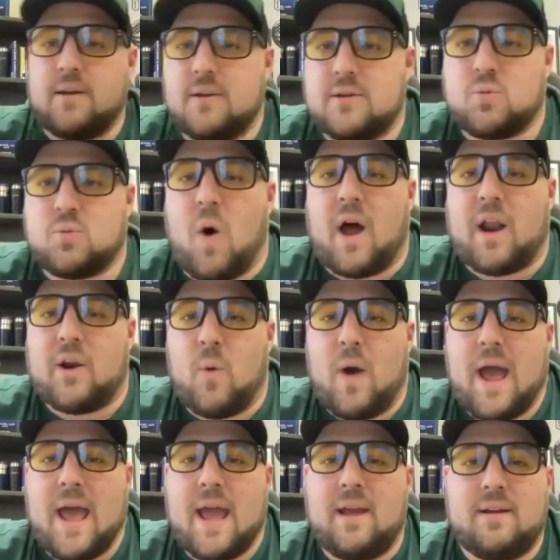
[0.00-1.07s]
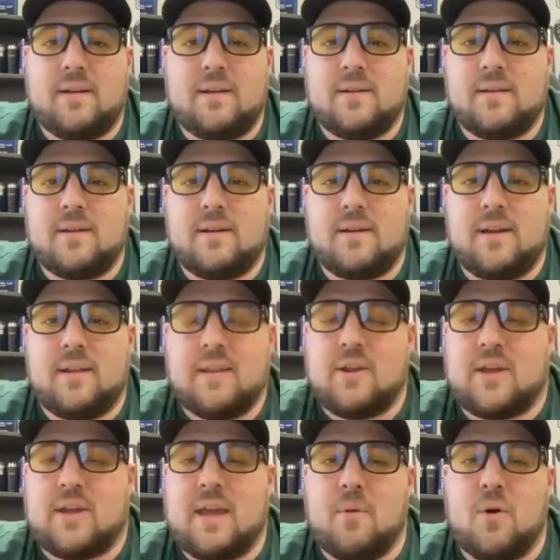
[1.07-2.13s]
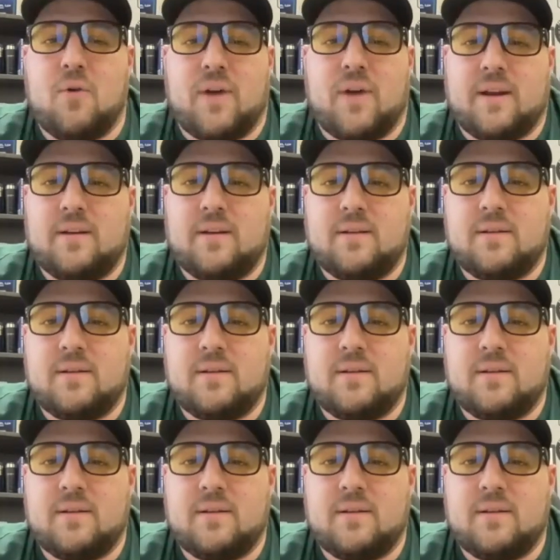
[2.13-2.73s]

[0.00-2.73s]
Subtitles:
swat it away, and then you keep moving.